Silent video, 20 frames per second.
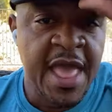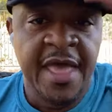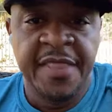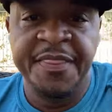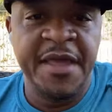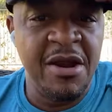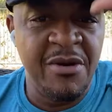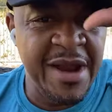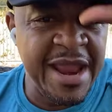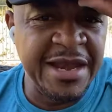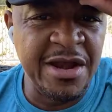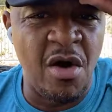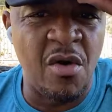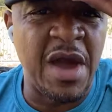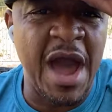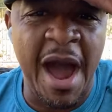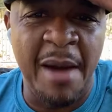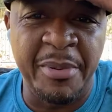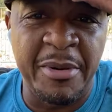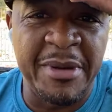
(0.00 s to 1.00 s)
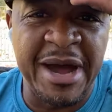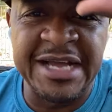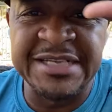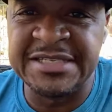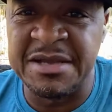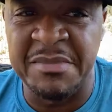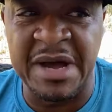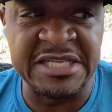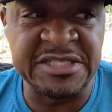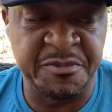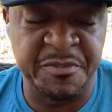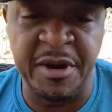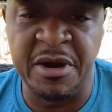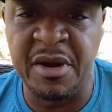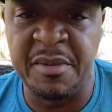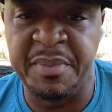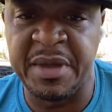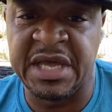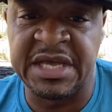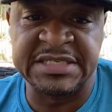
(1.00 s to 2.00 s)
There ain't no compromise in my
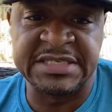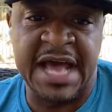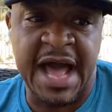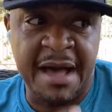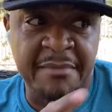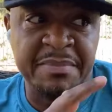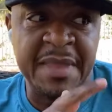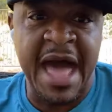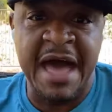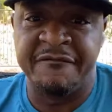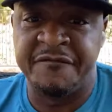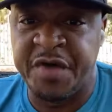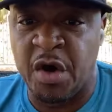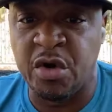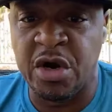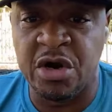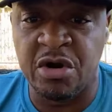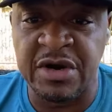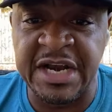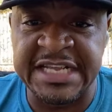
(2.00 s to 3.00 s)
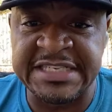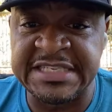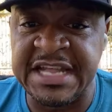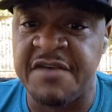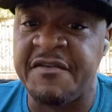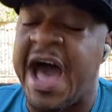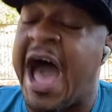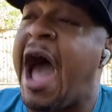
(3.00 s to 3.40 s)
spirit because I'm not voting on that stuff.